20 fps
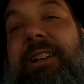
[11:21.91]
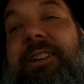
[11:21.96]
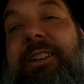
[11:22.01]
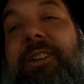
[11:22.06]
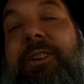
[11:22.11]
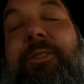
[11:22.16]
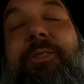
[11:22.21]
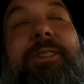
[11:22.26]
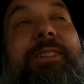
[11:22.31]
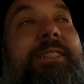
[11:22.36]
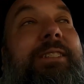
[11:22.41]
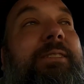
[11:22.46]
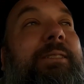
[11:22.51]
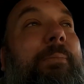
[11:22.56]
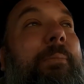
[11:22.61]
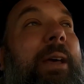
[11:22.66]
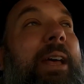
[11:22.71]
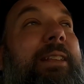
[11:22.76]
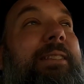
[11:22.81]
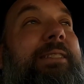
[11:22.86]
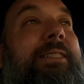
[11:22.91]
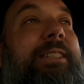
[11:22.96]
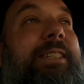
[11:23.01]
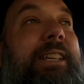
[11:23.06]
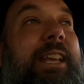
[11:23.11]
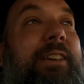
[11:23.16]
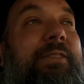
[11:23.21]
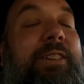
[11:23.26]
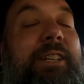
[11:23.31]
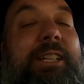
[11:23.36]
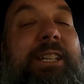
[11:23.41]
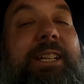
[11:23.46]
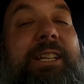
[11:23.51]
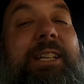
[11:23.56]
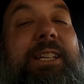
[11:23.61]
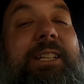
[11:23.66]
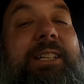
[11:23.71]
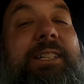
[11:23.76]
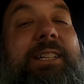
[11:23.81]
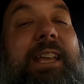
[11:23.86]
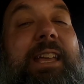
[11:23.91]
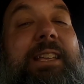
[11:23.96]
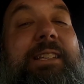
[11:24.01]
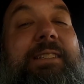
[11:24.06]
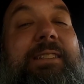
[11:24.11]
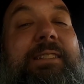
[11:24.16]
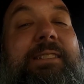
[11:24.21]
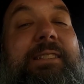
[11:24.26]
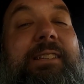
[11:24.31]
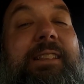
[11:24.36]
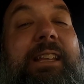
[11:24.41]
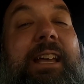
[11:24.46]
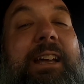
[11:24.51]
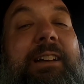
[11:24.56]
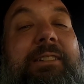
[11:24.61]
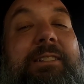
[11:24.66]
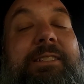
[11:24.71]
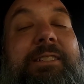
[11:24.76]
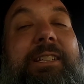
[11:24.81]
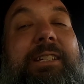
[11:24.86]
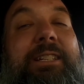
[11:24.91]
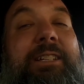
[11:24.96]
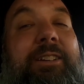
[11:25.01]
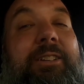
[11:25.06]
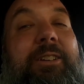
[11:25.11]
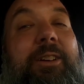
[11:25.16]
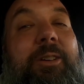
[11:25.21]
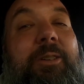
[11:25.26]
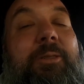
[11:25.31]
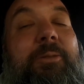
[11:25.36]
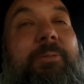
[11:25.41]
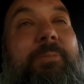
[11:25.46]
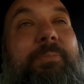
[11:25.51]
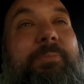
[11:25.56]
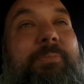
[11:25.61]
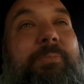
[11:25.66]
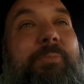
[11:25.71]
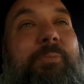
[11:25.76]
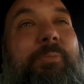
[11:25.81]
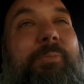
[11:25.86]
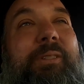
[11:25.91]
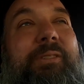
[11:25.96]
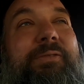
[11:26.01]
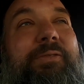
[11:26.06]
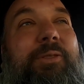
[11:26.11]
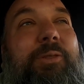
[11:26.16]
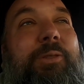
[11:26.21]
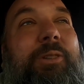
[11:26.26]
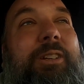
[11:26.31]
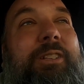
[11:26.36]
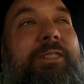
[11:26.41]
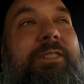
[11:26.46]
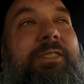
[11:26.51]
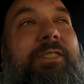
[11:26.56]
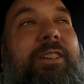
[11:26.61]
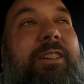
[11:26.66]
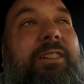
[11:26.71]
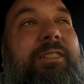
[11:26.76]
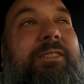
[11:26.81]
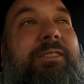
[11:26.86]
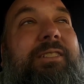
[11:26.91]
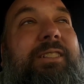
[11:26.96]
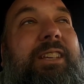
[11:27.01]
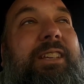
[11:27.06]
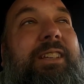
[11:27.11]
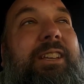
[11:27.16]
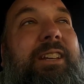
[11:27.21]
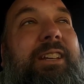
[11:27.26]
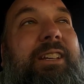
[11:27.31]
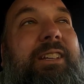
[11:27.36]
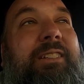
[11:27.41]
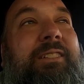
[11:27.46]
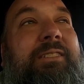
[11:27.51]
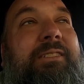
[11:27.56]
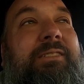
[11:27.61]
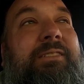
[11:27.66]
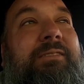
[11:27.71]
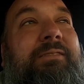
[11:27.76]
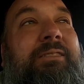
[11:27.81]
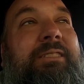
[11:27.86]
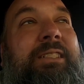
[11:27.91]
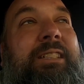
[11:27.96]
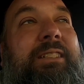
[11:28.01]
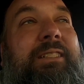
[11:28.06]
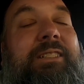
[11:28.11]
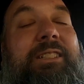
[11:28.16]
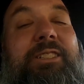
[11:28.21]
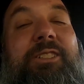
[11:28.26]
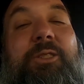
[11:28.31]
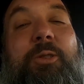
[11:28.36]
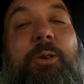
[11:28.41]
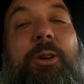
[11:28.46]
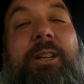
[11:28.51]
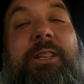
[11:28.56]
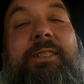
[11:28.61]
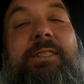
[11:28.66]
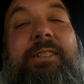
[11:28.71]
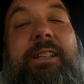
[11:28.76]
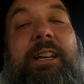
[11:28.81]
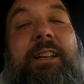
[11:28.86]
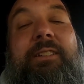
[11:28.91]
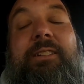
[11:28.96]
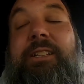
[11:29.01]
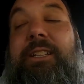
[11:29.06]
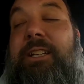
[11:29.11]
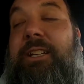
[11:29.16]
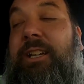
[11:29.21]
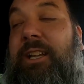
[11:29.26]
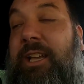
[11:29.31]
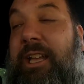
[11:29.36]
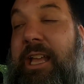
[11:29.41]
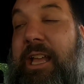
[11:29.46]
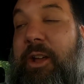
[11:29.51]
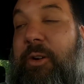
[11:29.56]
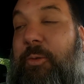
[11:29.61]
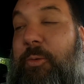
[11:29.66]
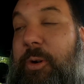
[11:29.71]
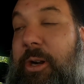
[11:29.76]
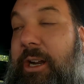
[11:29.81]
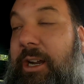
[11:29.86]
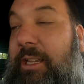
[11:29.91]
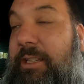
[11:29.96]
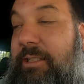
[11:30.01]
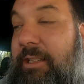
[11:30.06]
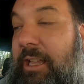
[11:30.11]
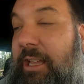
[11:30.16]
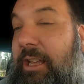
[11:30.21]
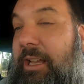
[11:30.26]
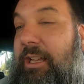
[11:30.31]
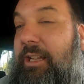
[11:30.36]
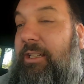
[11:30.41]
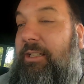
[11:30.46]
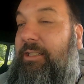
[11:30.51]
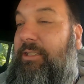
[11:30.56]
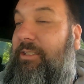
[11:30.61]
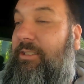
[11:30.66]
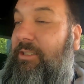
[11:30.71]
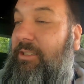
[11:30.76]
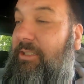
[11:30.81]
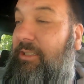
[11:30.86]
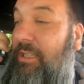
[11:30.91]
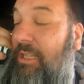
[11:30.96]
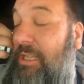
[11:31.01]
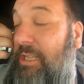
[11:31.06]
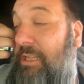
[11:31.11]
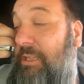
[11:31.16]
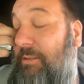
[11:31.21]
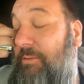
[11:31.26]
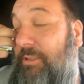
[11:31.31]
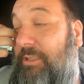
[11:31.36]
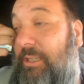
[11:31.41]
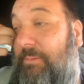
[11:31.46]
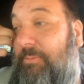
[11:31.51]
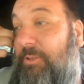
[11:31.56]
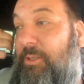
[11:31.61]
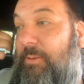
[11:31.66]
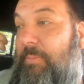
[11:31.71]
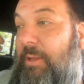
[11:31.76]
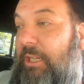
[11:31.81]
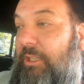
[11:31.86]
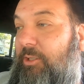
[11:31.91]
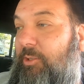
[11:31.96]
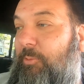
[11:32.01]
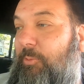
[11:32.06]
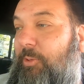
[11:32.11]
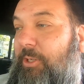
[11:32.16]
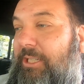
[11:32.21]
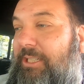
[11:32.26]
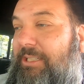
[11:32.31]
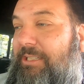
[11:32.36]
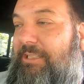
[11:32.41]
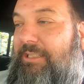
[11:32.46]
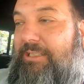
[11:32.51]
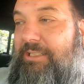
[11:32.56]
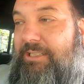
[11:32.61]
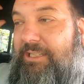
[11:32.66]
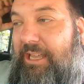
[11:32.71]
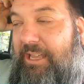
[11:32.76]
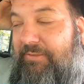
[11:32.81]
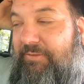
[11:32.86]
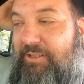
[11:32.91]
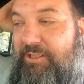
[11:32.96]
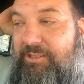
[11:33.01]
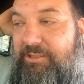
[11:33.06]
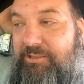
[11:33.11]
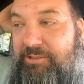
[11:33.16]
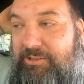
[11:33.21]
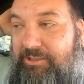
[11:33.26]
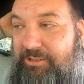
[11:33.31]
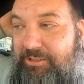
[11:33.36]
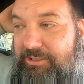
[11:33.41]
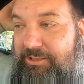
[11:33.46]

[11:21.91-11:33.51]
you know, about 17 is as loud as it can go before it starts getting distorted sounding, whereas it was up to about 27